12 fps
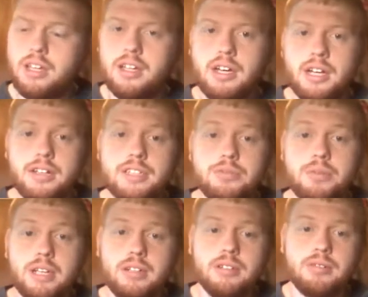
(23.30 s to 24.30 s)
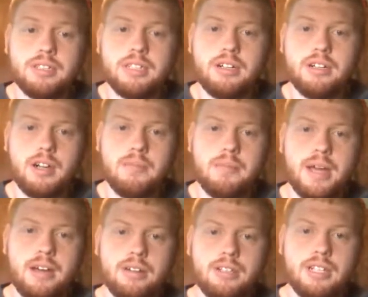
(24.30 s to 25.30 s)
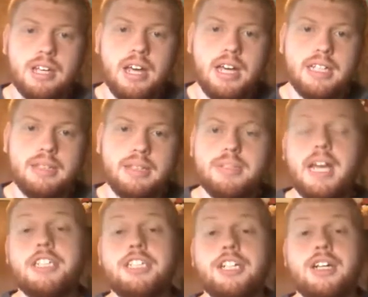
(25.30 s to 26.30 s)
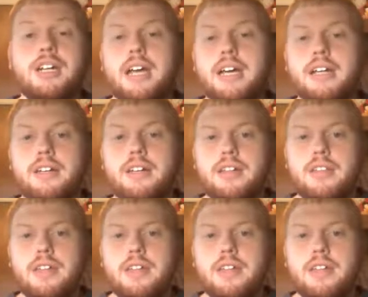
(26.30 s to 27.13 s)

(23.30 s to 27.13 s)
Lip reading: This week, I'm going to talk about temptation and